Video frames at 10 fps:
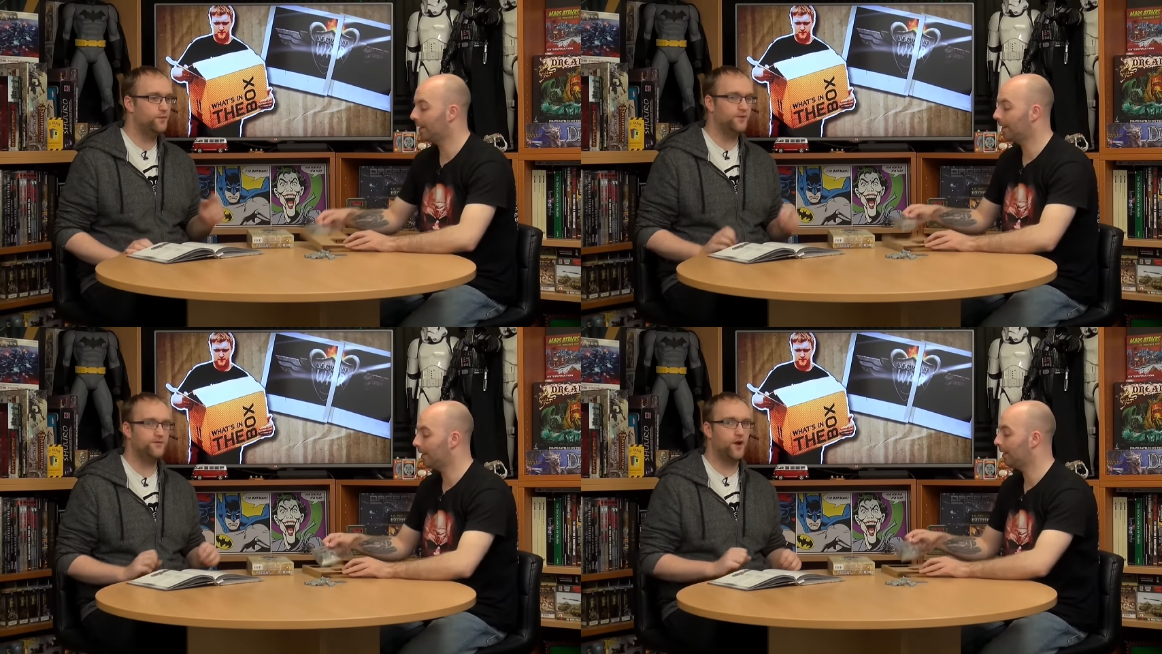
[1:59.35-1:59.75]

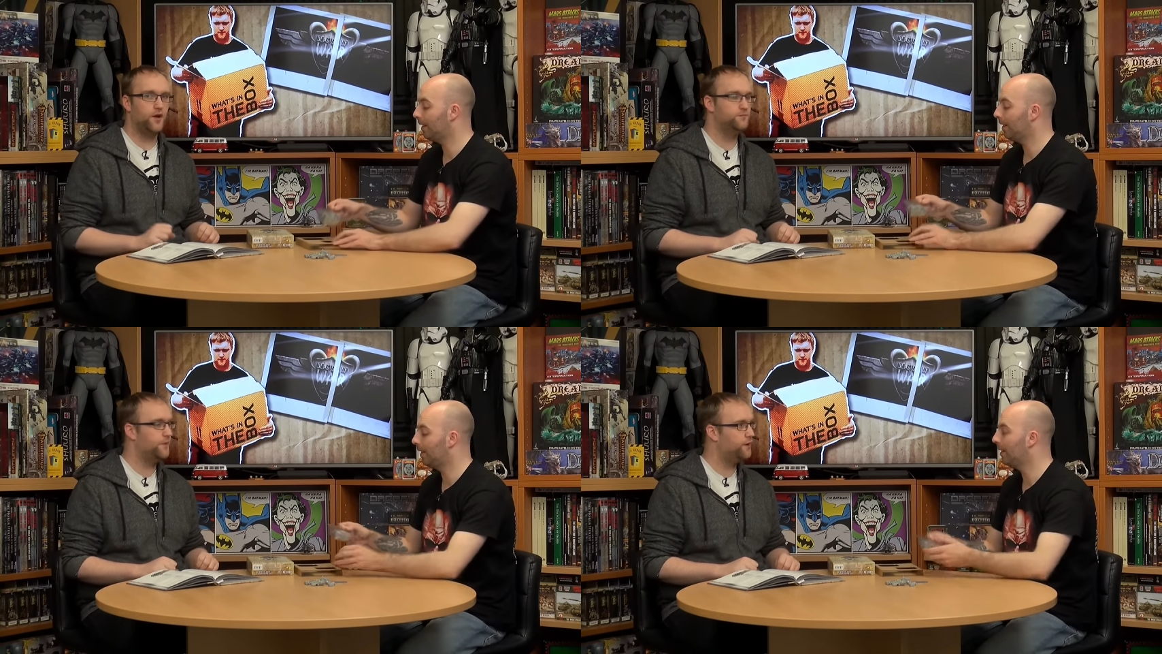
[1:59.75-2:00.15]
Speaker 1: that we've
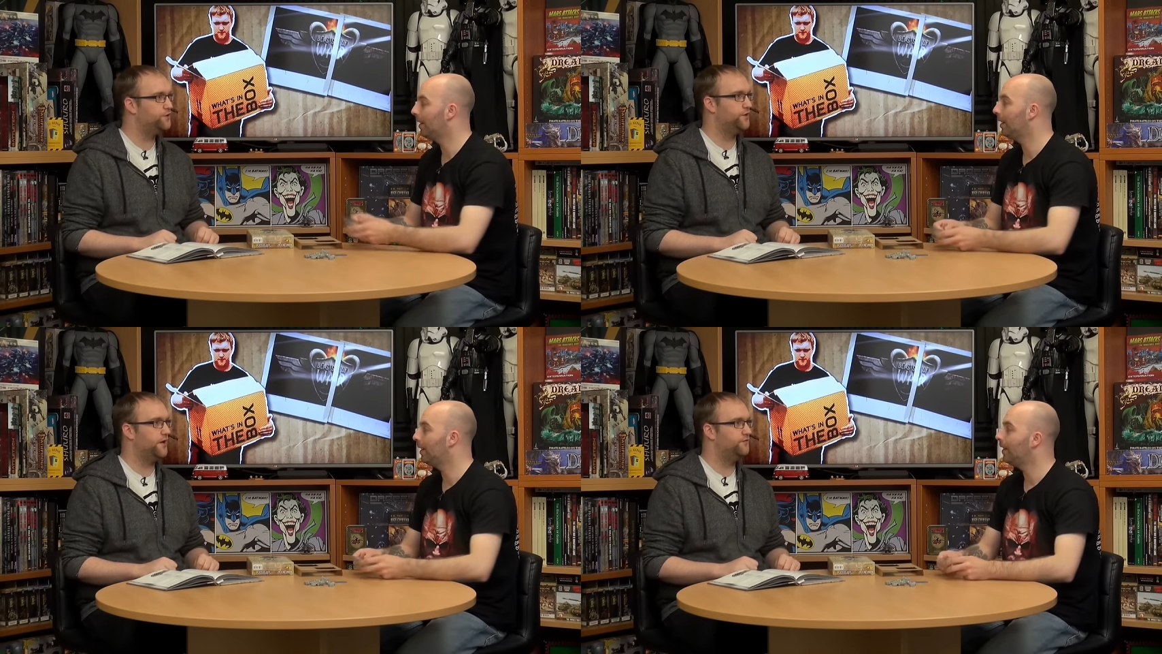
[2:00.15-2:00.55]
got
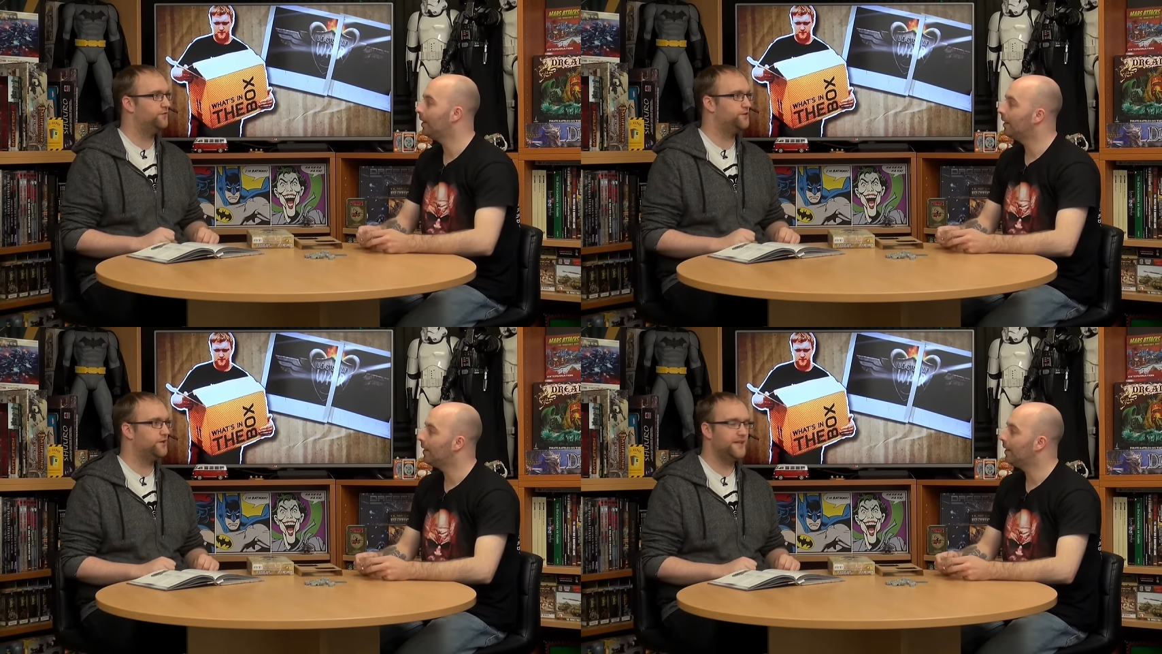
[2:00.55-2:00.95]
parachute
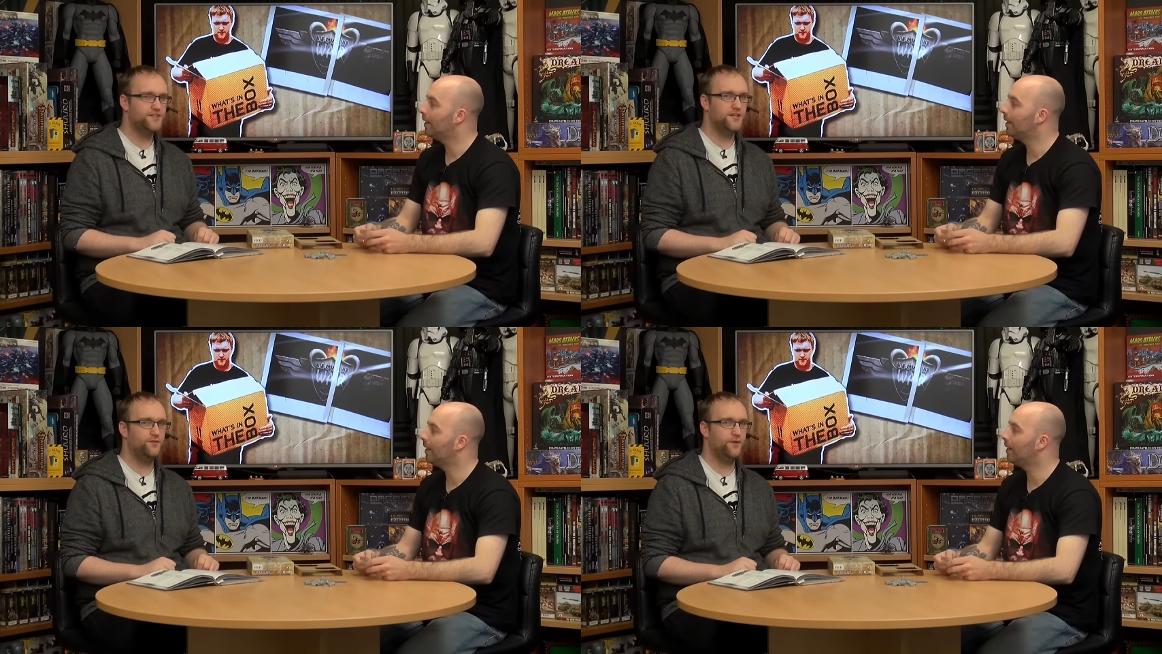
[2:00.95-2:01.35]
infantry,
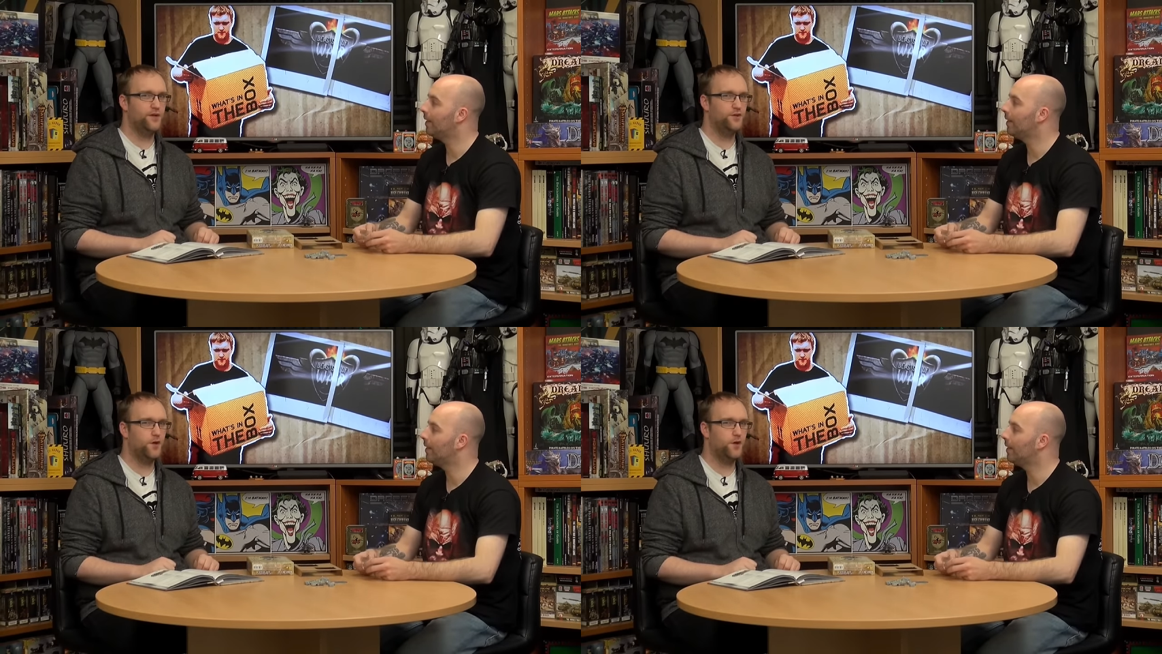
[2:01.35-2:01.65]
let's see if we can